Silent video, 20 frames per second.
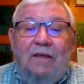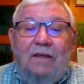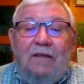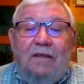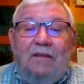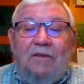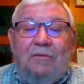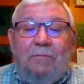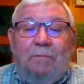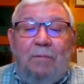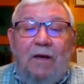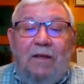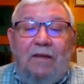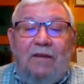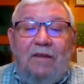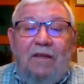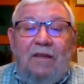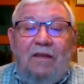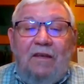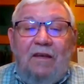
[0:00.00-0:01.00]
despite
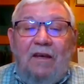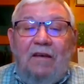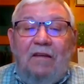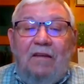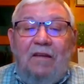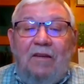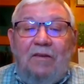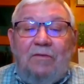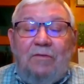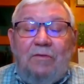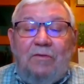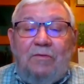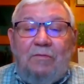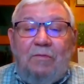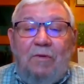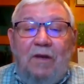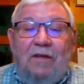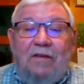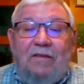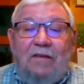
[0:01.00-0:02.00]
the interest
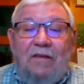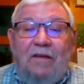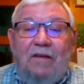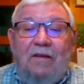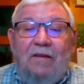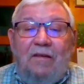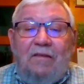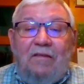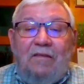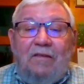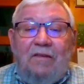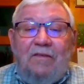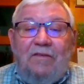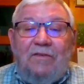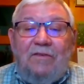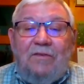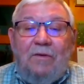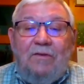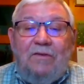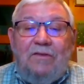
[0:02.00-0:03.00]
rate
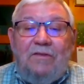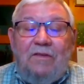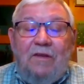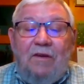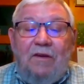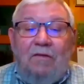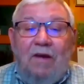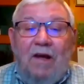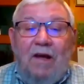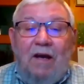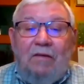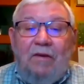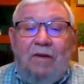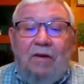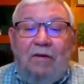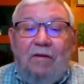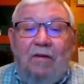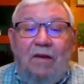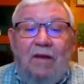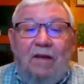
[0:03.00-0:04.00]
concerns that are out
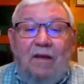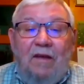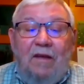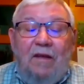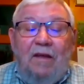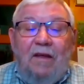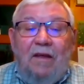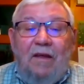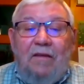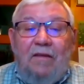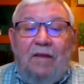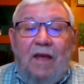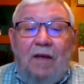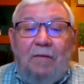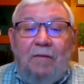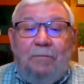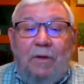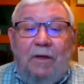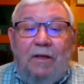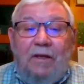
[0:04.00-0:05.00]
here, and
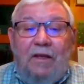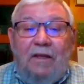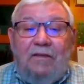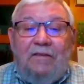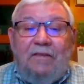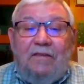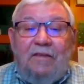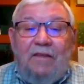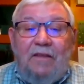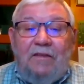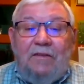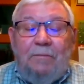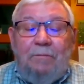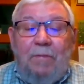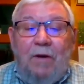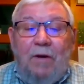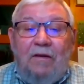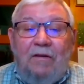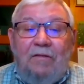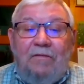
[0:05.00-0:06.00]
that. But it's a
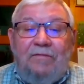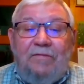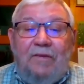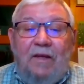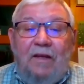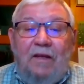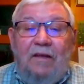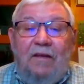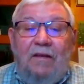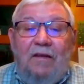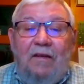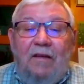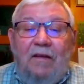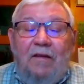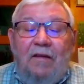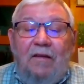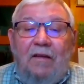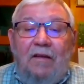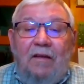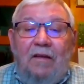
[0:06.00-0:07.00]
part of
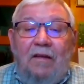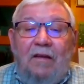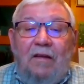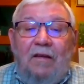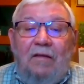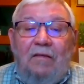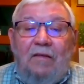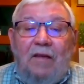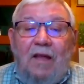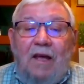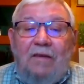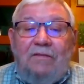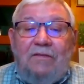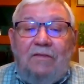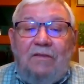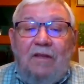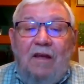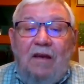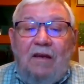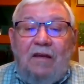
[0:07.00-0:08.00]

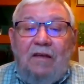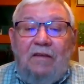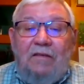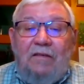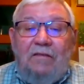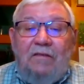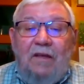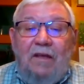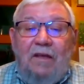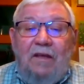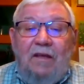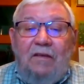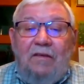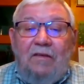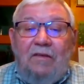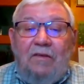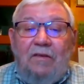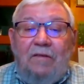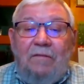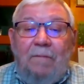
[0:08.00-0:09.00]
livestock
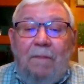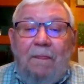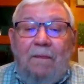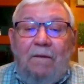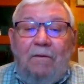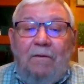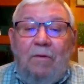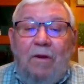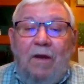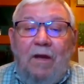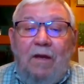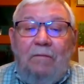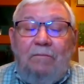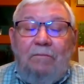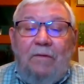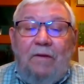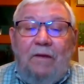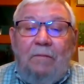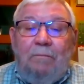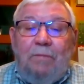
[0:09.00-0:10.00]
and grain
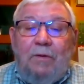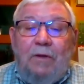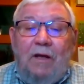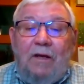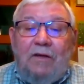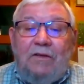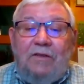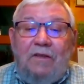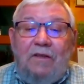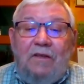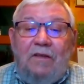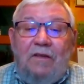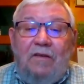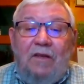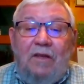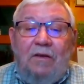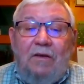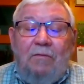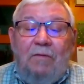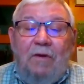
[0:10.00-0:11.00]
production in
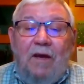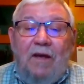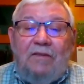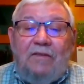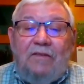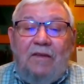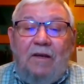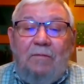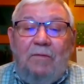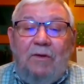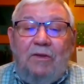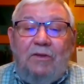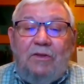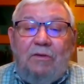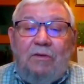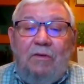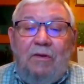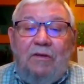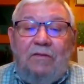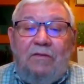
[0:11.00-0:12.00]
the U.S. How much
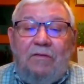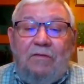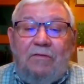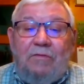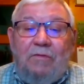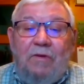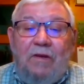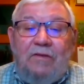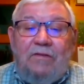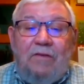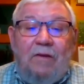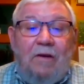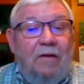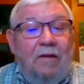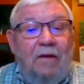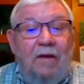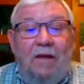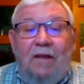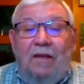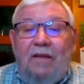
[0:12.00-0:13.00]
your interest rates are.
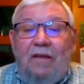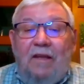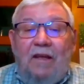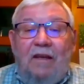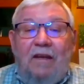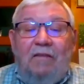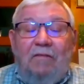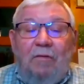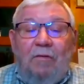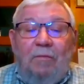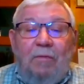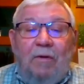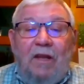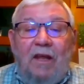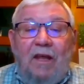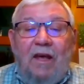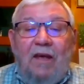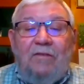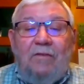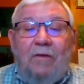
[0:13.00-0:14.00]
Not
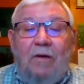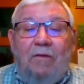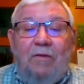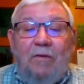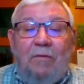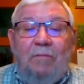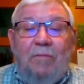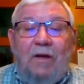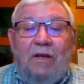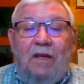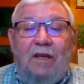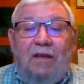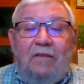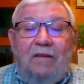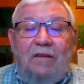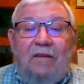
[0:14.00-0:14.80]
everybody has all their money